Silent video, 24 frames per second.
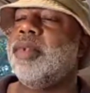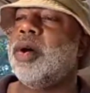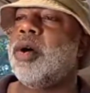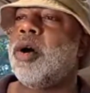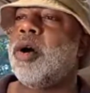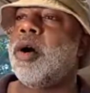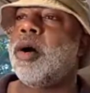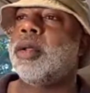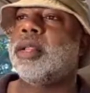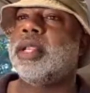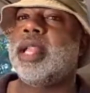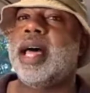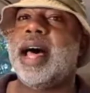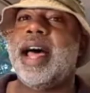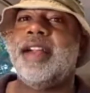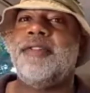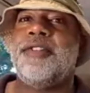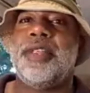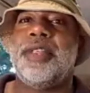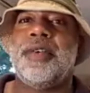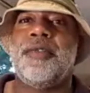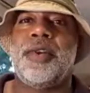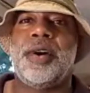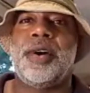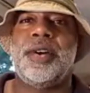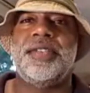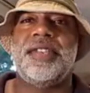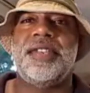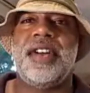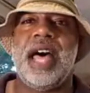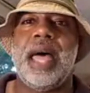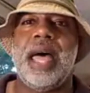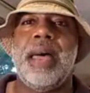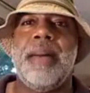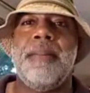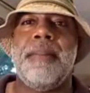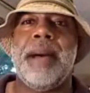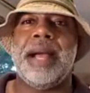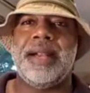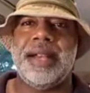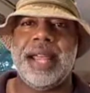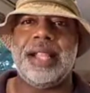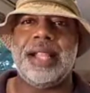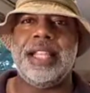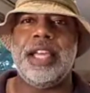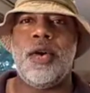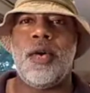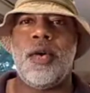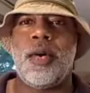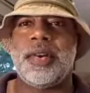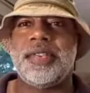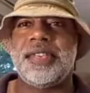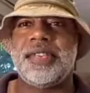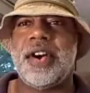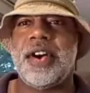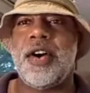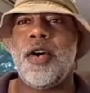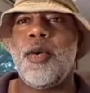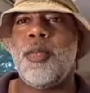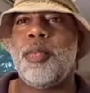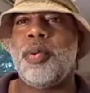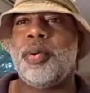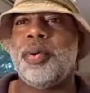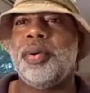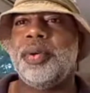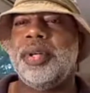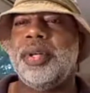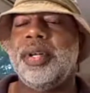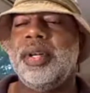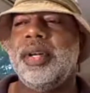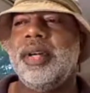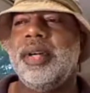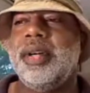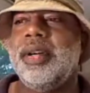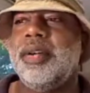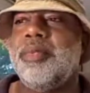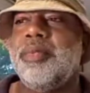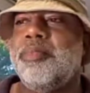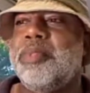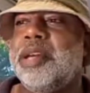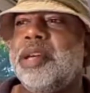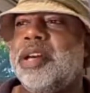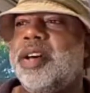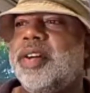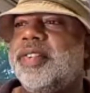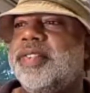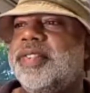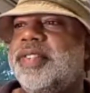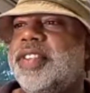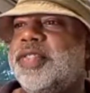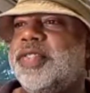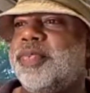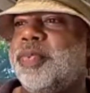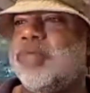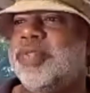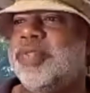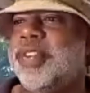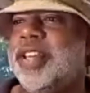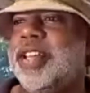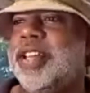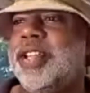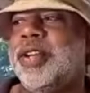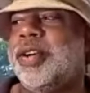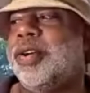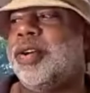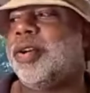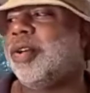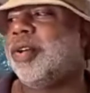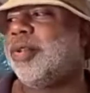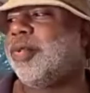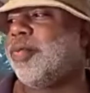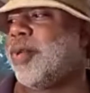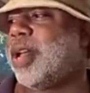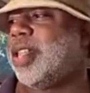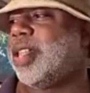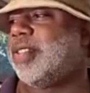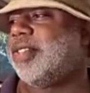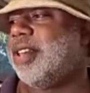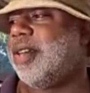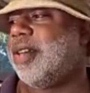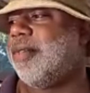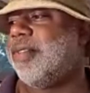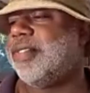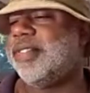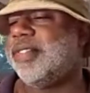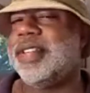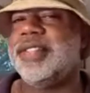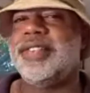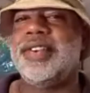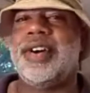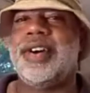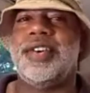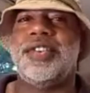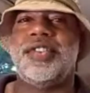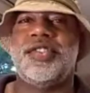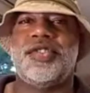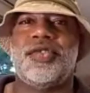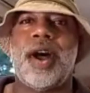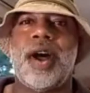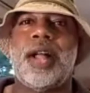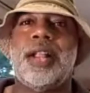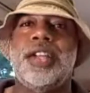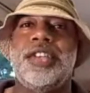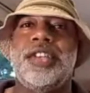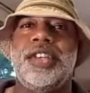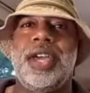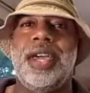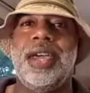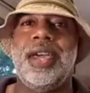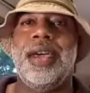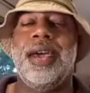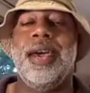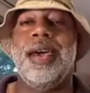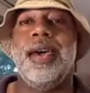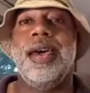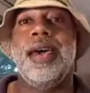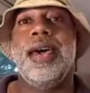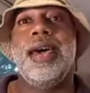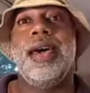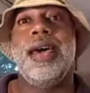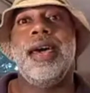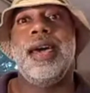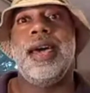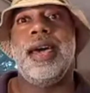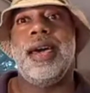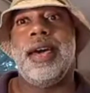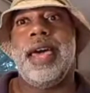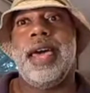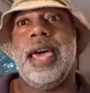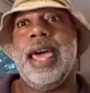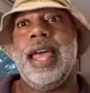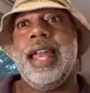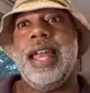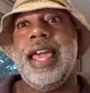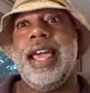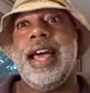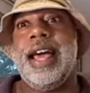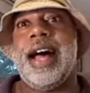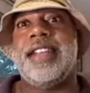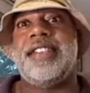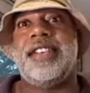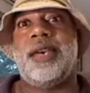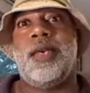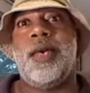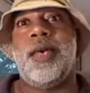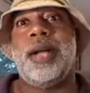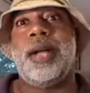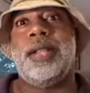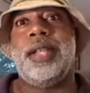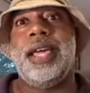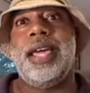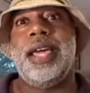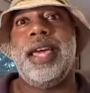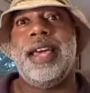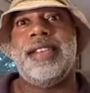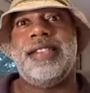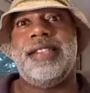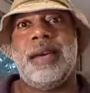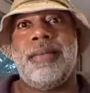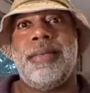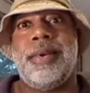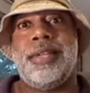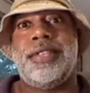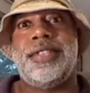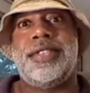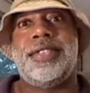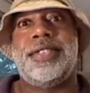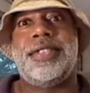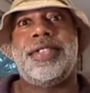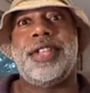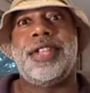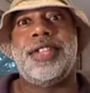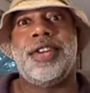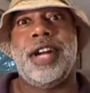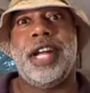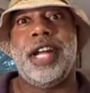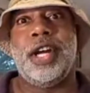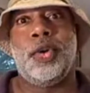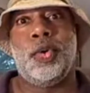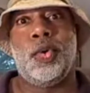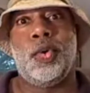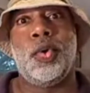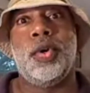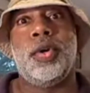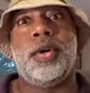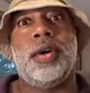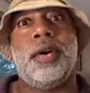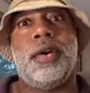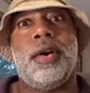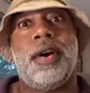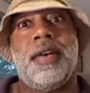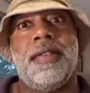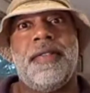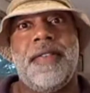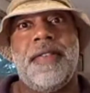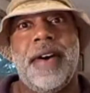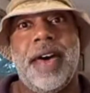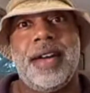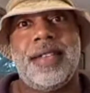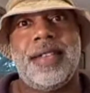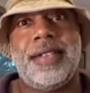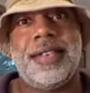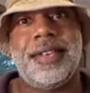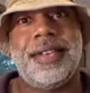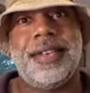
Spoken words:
online for the first time, my daily horoscope, because this particular relative is into astrology, and he consequently exhibits the Dunning-Kruger effect